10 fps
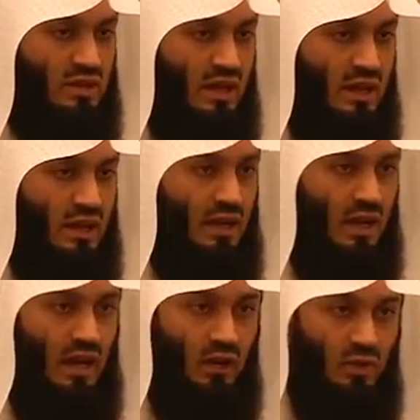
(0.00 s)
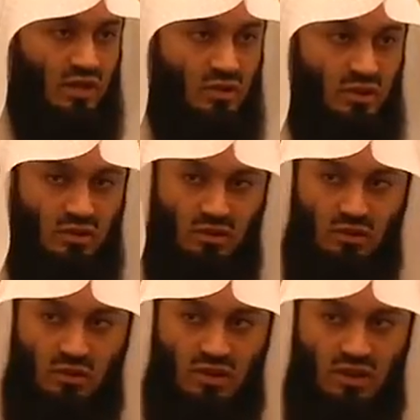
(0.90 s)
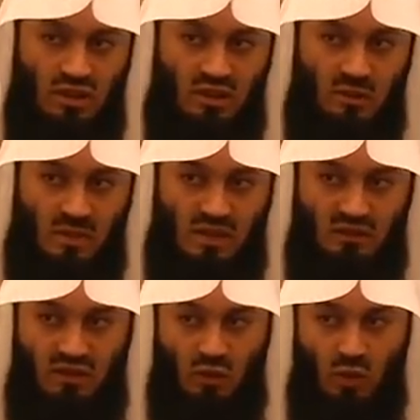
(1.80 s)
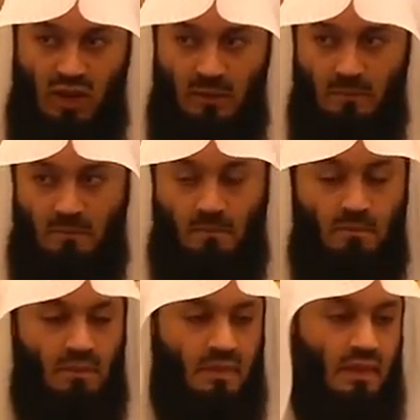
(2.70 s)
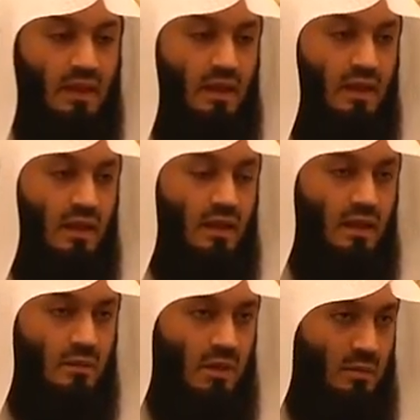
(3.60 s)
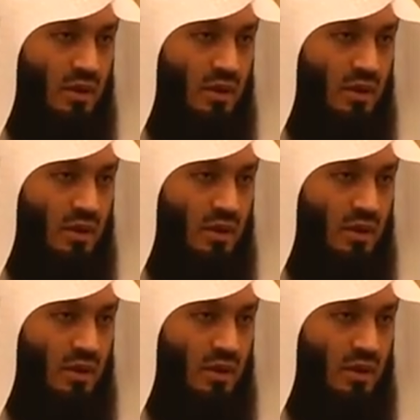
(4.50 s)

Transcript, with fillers: wa ta'ala, I wish to introduce it in a specific way my